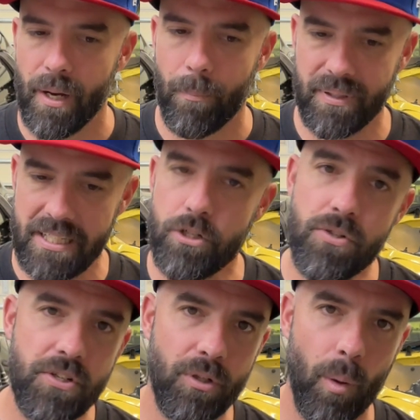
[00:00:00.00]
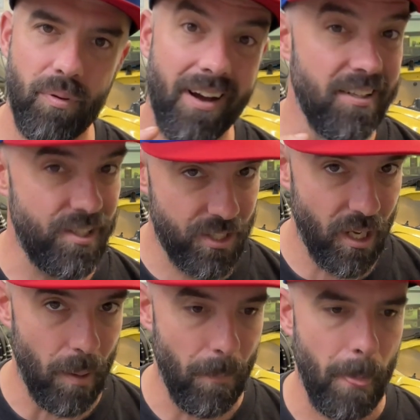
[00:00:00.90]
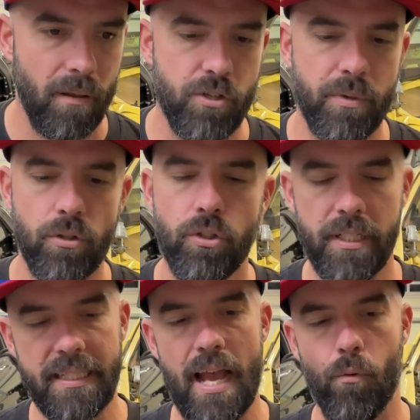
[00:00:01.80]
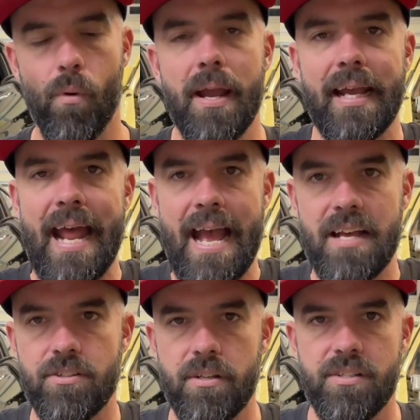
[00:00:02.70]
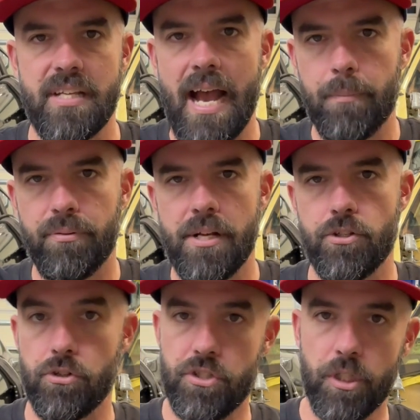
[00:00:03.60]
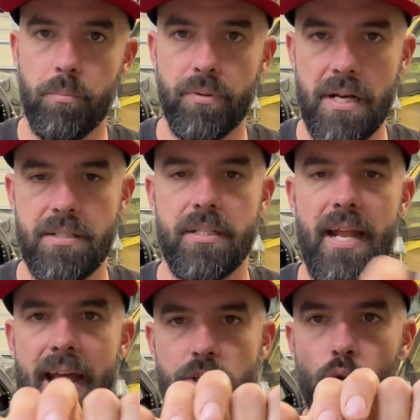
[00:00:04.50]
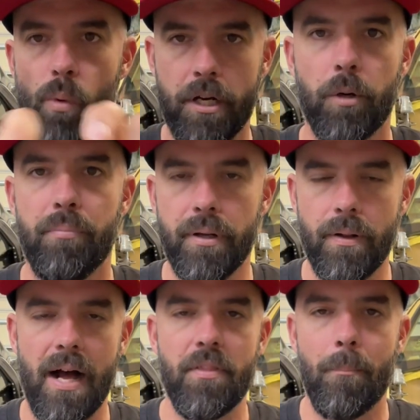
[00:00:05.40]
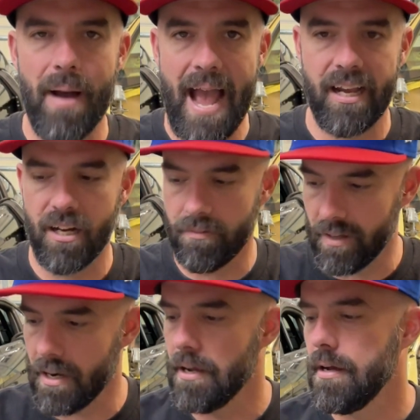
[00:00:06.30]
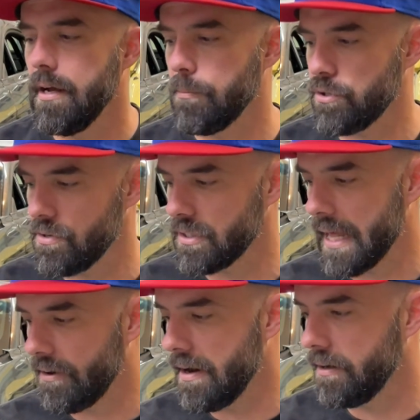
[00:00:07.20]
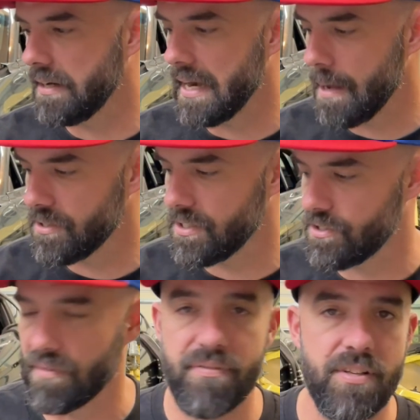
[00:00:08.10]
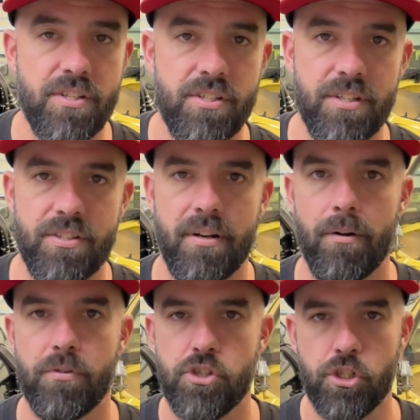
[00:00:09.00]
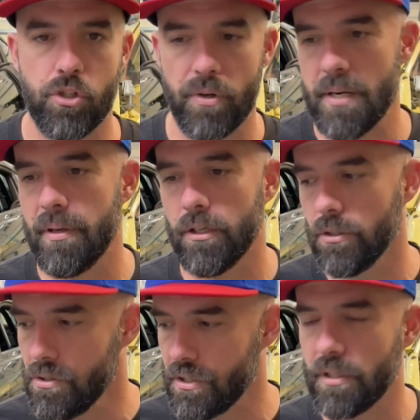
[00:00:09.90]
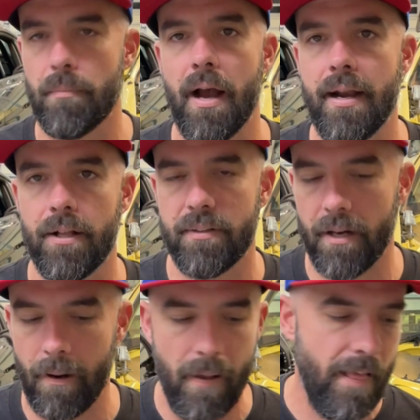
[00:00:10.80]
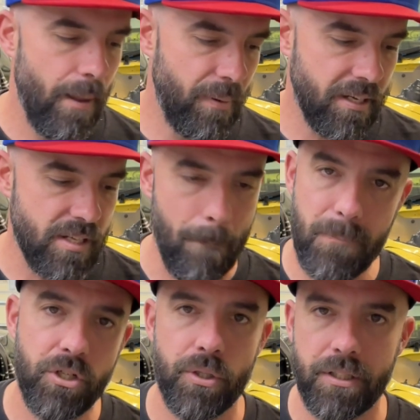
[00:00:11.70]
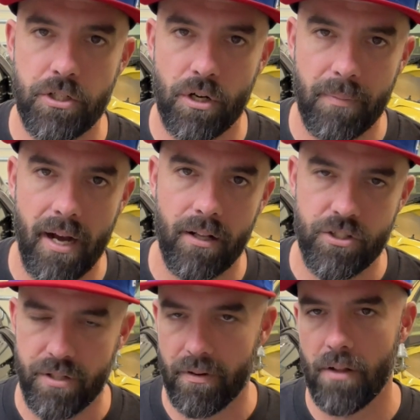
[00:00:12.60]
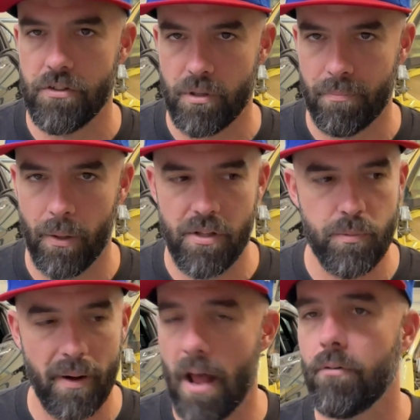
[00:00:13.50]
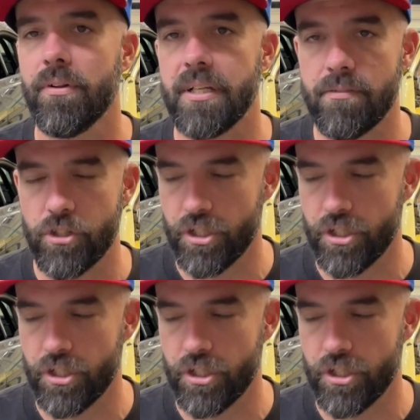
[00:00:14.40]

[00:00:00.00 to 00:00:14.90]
But they do still apply some, because when you look at that wing, it has side plates or sill plates, and then it has a wicker bill on the back of it. I'm sure there's a lot of aerodynamicists or physicists that are screaming, losing their mind out there because I'm butchering the terminology of all these components, but I don't really give